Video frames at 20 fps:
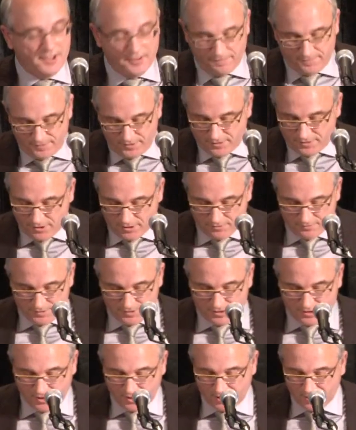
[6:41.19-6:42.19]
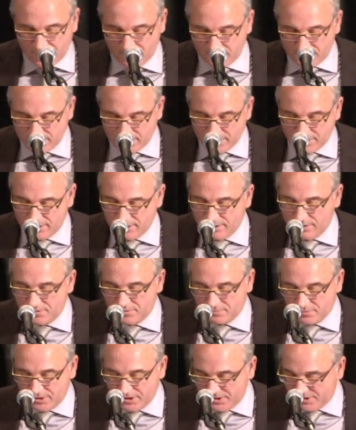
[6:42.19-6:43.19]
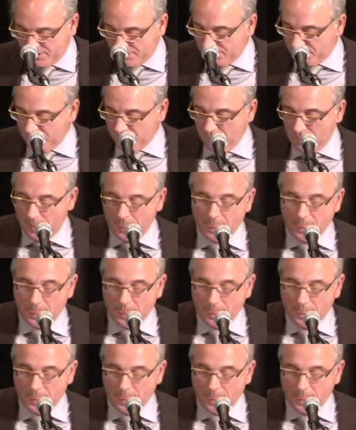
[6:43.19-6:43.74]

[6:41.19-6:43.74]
if you don't set out uh, those reasons.